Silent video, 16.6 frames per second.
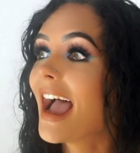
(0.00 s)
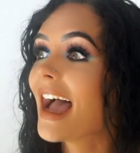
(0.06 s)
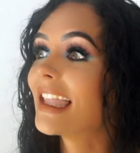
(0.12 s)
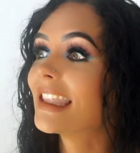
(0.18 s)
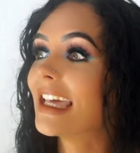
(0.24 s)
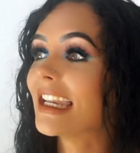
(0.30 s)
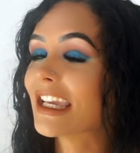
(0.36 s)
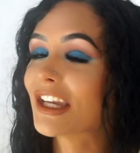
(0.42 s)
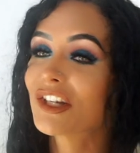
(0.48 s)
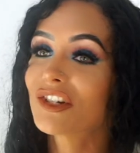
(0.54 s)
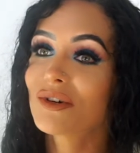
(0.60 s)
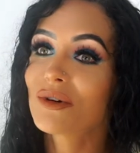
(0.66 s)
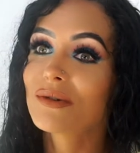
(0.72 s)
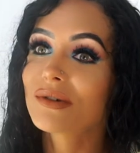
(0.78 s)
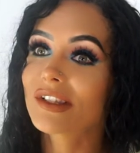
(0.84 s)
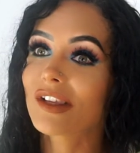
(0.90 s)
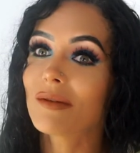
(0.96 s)
And then it could
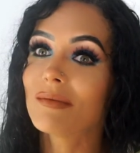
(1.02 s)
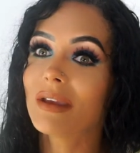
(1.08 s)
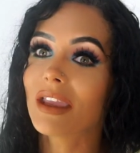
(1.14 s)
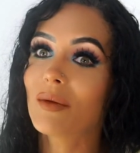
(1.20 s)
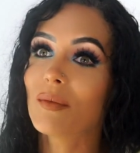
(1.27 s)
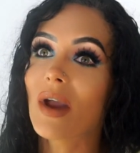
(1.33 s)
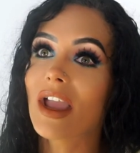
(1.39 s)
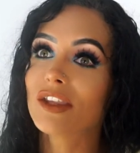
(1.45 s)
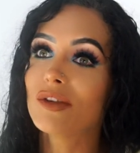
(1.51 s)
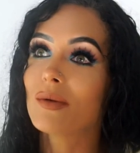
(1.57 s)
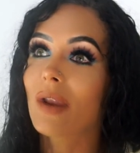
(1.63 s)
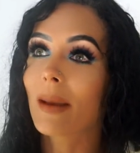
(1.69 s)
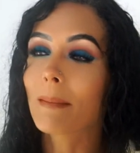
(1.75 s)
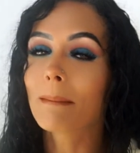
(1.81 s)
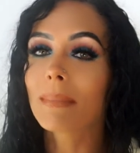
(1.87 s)
also be where you like